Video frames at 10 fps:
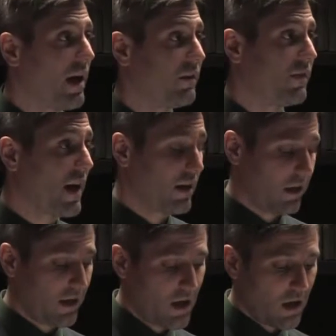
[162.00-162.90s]
and
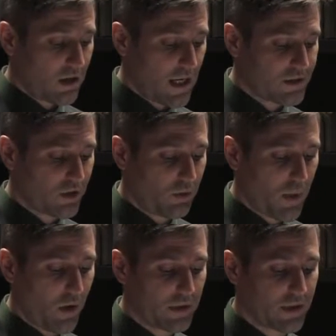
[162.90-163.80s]
finally, classical
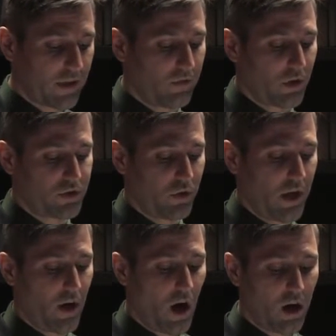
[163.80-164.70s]
poets like Virgil
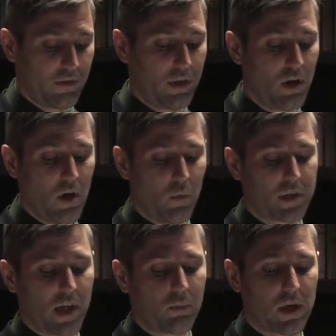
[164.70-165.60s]
and Ovid would
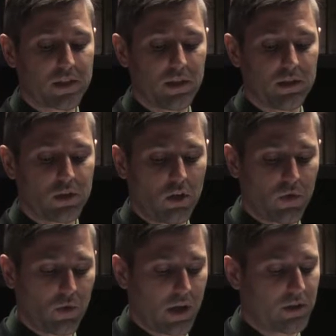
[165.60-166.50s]
take precedence
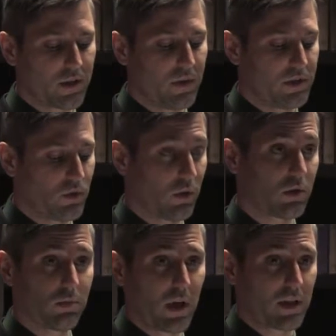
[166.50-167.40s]
over writers of
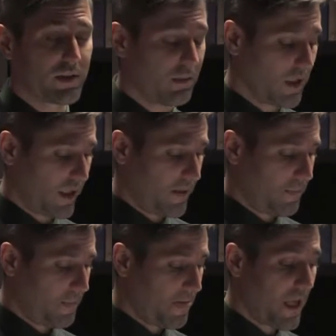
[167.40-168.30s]
historical proximity.
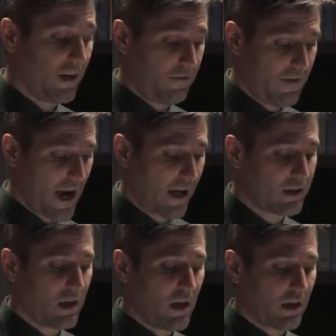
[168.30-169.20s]
In
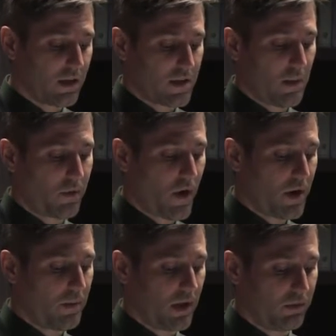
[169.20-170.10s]
fact,
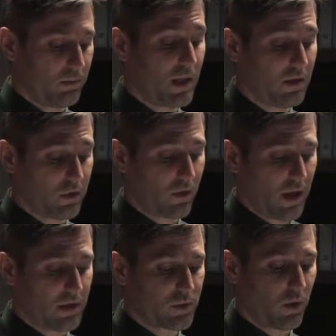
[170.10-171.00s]
contemporary medieval
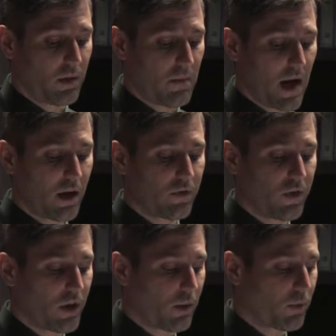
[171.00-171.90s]
writers were admired for
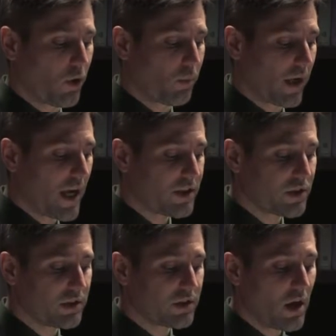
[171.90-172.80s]
their
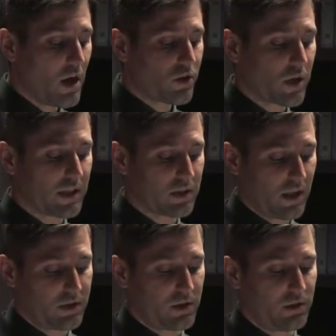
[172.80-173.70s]
appropriations,
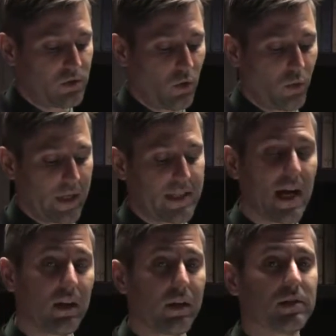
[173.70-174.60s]
translations, or
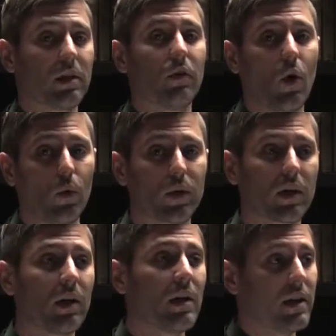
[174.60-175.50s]
retellings of
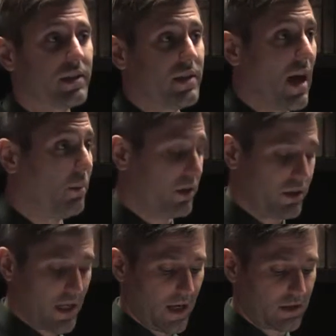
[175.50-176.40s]
older, established
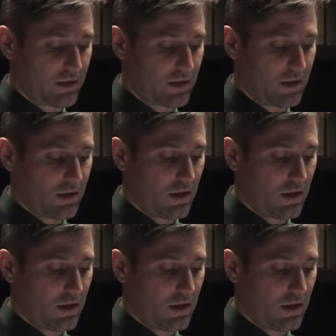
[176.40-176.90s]
texts.